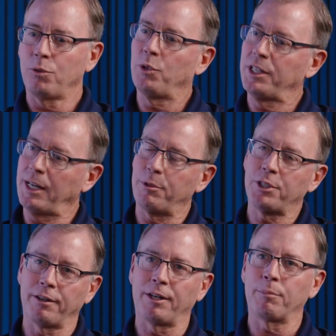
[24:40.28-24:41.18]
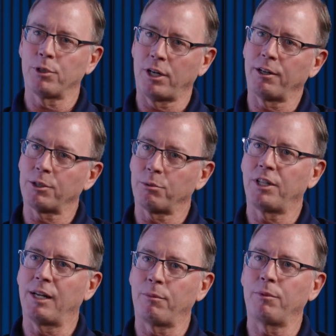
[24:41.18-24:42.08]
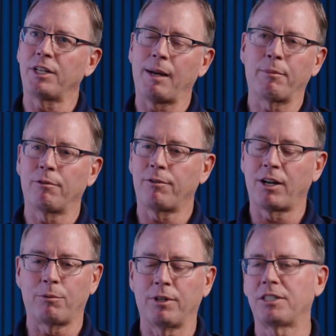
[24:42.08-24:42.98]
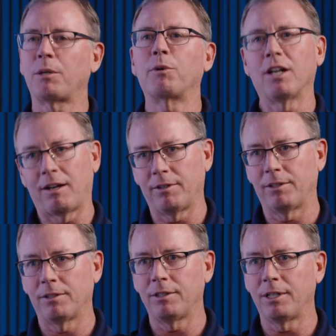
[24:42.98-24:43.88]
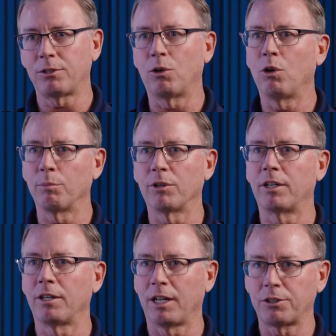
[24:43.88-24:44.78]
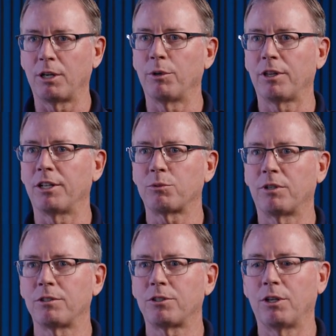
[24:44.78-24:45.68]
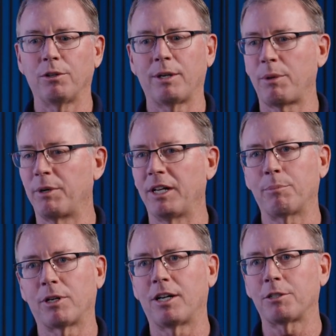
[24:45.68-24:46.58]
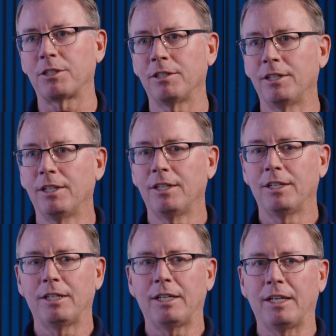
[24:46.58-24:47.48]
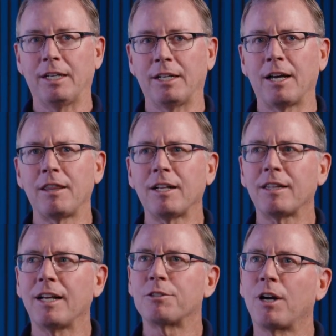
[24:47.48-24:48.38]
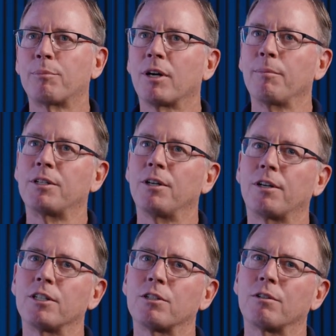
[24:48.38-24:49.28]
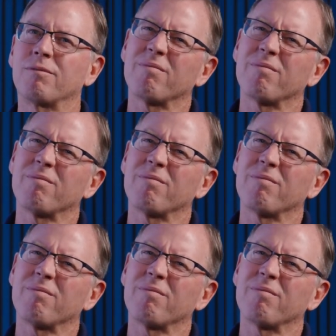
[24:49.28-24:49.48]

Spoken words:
we kept sharing progress with them when we came to the final one. They said, we love it. It's a home run. Let's go with this one. So then we went into production, and I think that job probably took us,